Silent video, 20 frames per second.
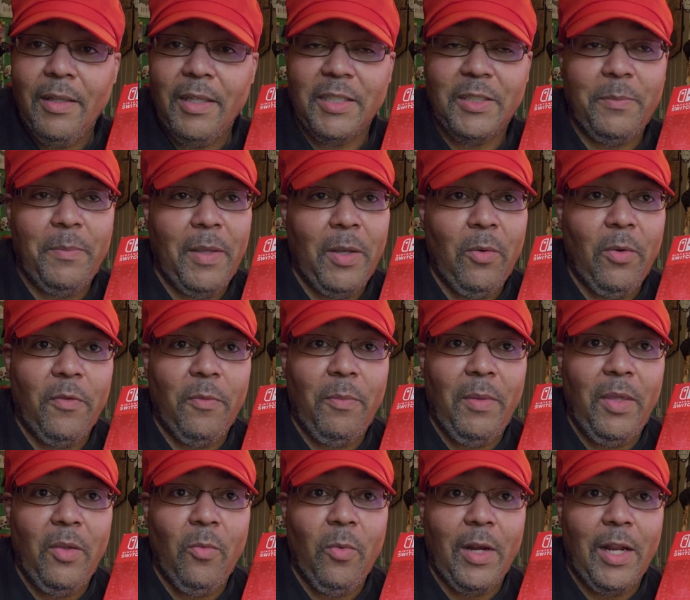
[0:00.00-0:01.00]
It's been with
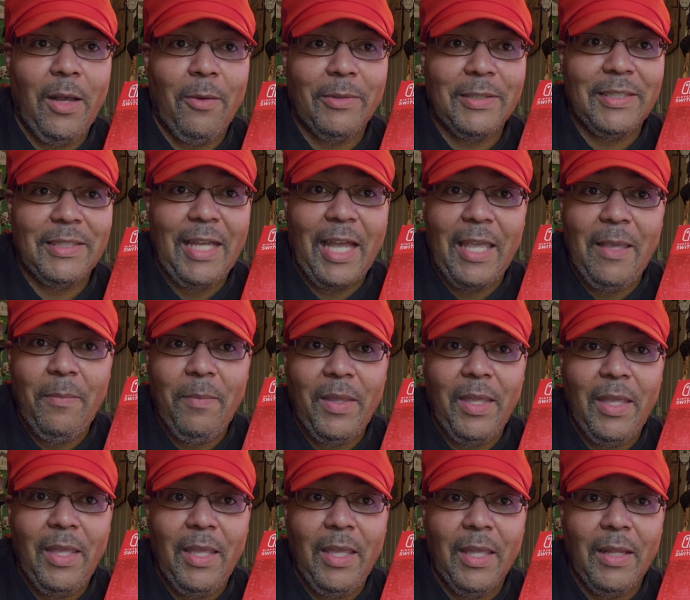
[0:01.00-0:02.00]
me when I was
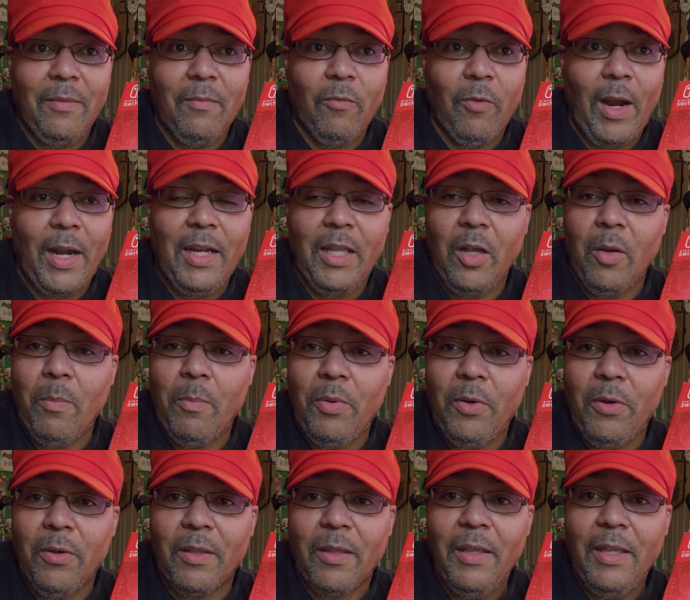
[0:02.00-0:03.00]
typing and writing a
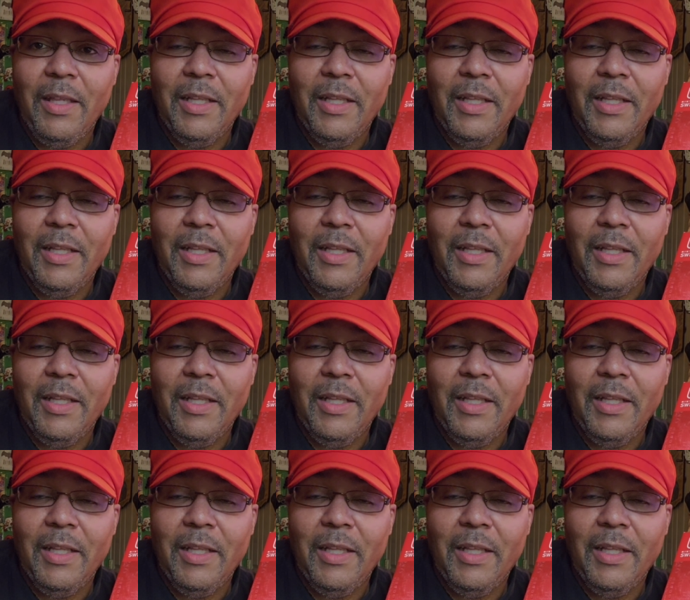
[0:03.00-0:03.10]
book.